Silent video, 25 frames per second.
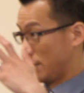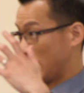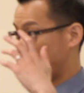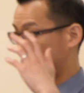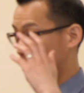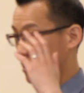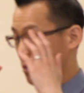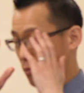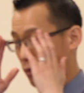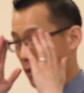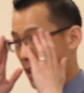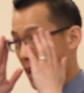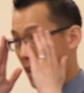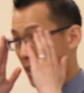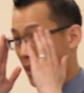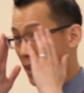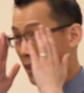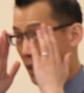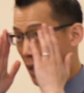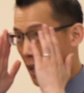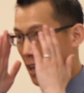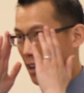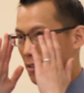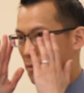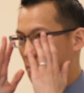lesson
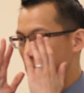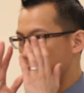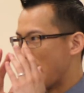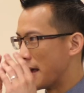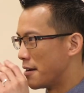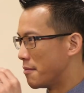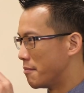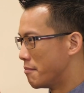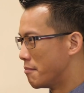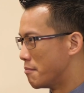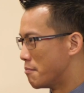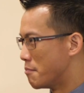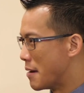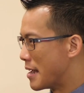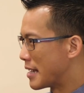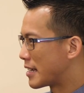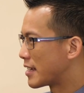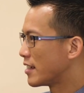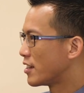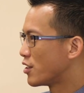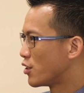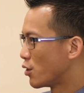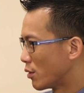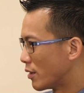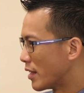planning and
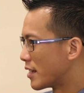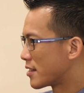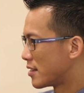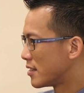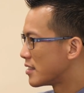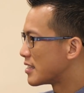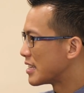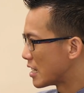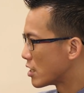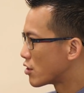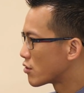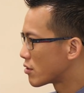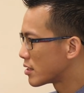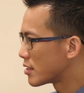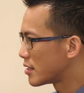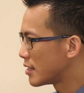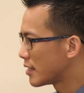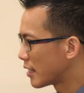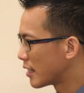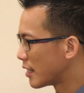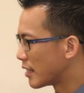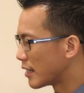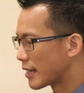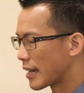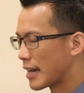making your lessons interesting
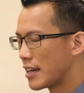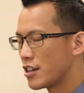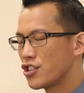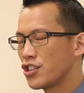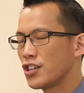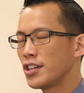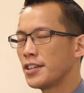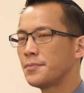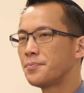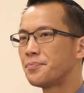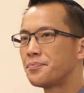and engaging.